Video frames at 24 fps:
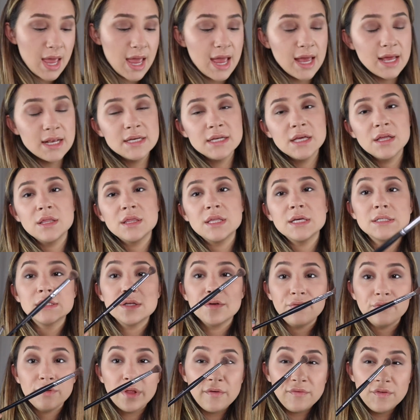And this
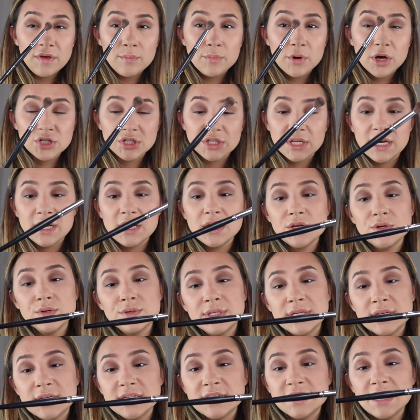fluffy brush that I
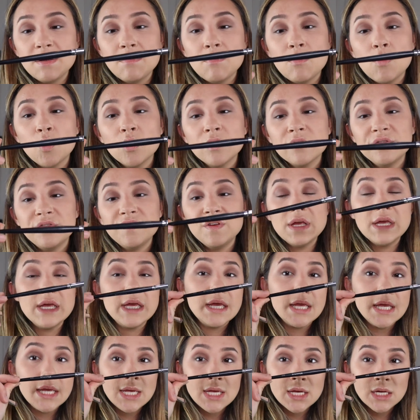used, it is a Morphe
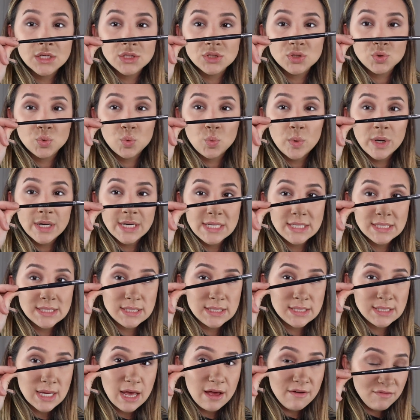
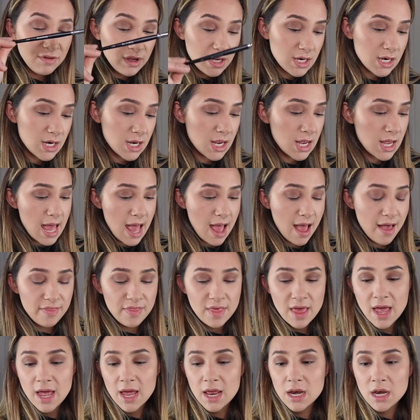E27. And
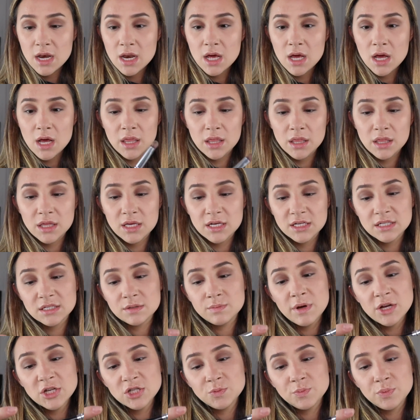then this
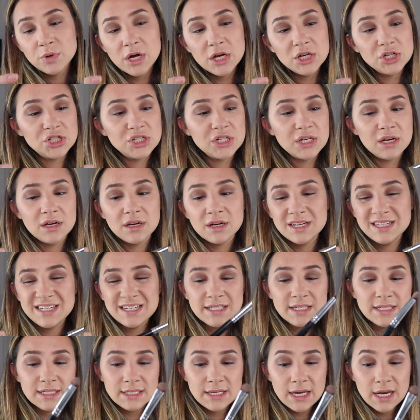smudge brush, it
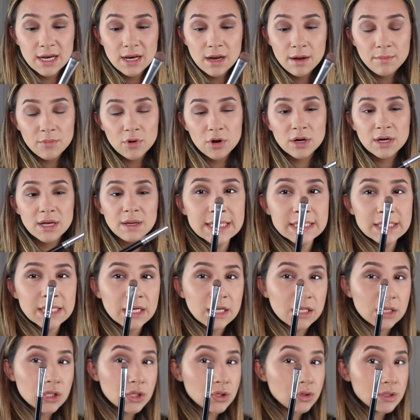doesn't say a number on it. It's like
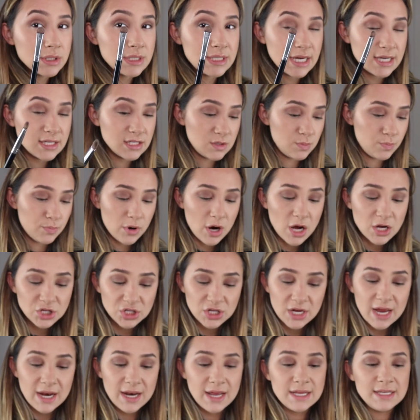a little dense brush,
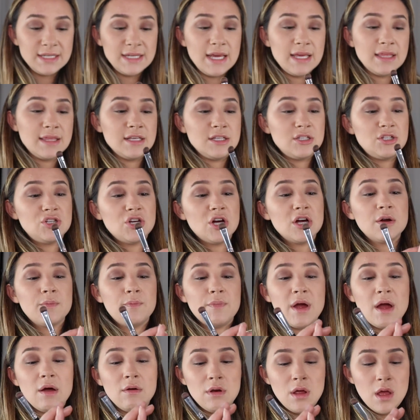and I take this dark
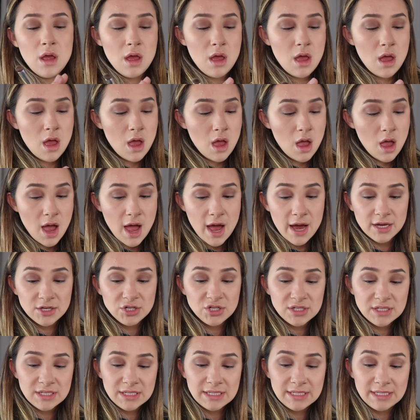brown. I
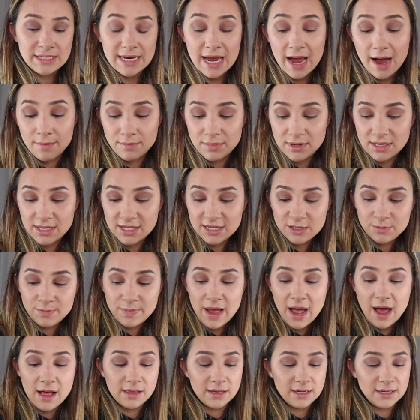just stabbed this
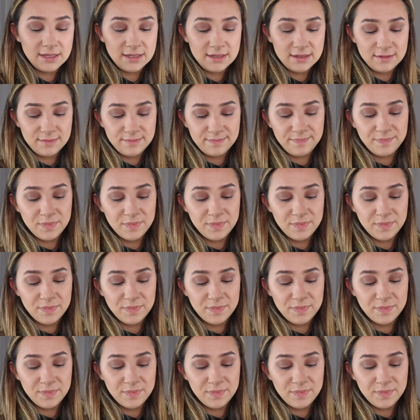palette.